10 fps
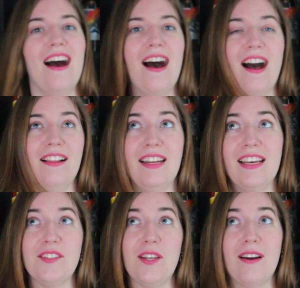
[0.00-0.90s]

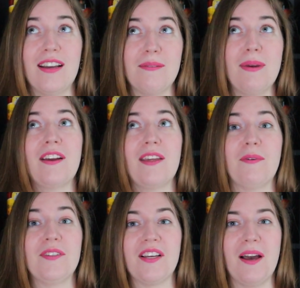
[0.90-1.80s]
Holiday, sorry, American
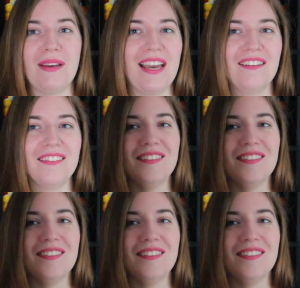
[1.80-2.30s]
words are coming out.